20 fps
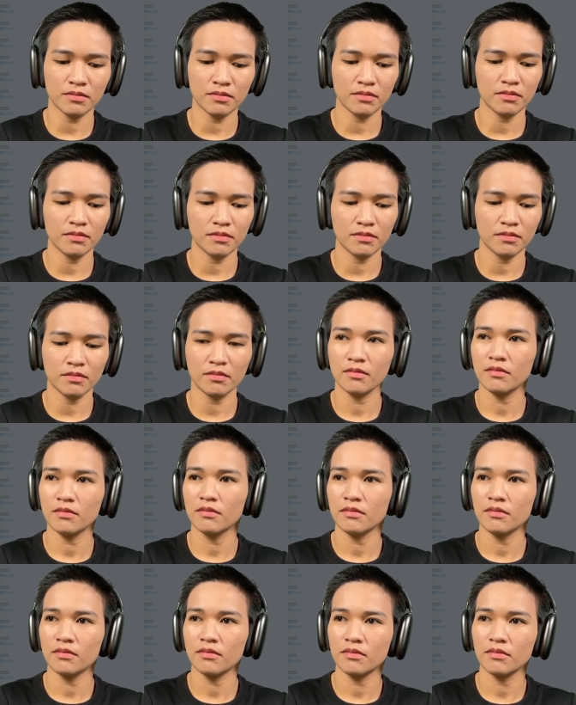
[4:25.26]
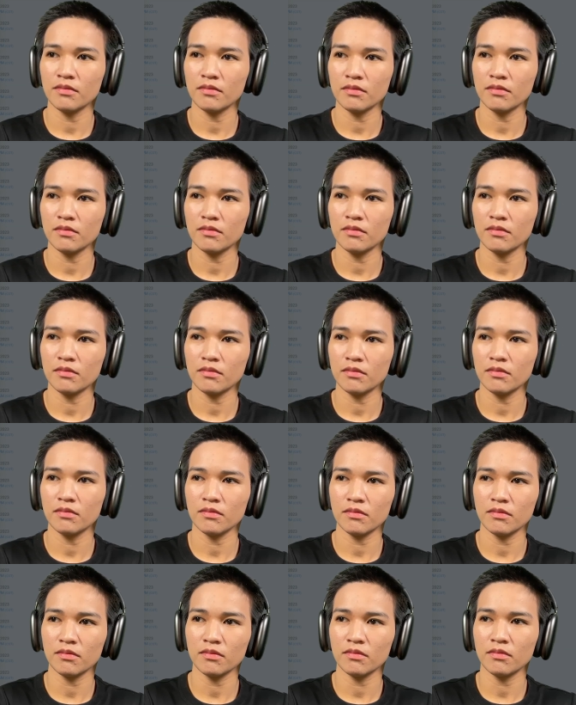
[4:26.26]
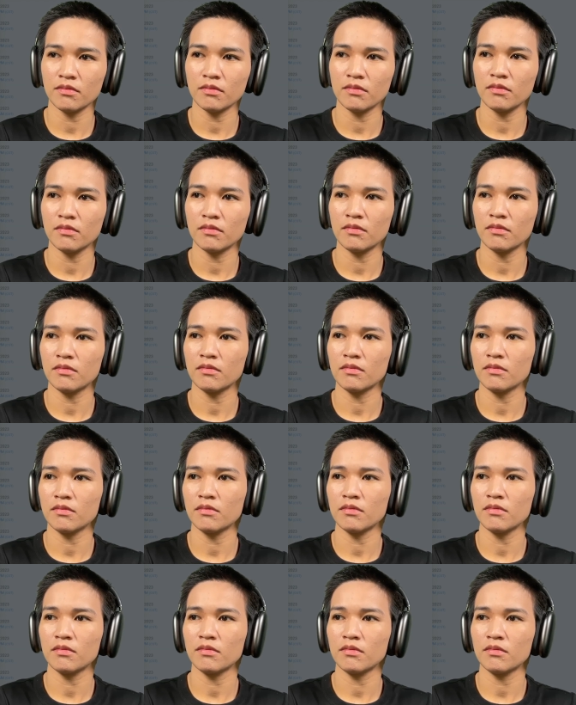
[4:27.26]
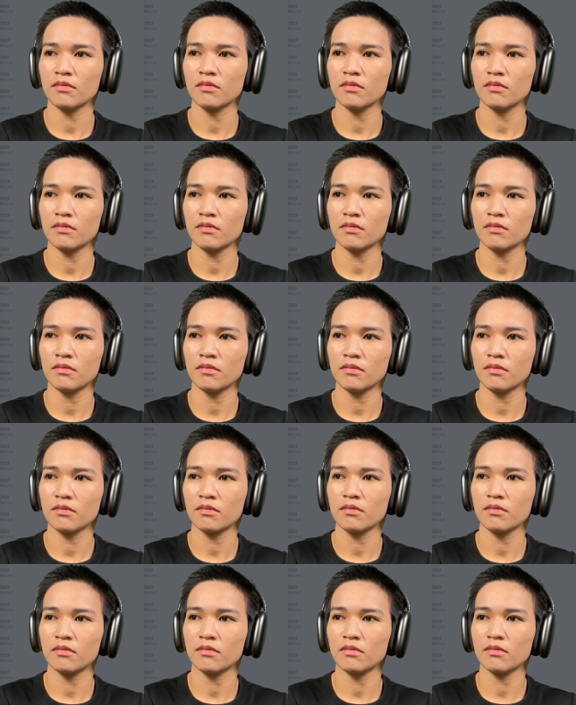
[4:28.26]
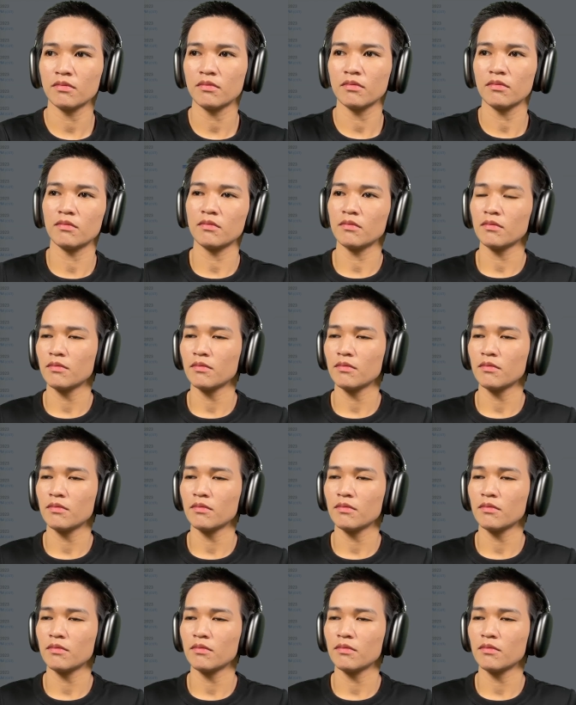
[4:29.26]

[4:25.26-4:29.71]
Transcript: No one is speaking in this clip.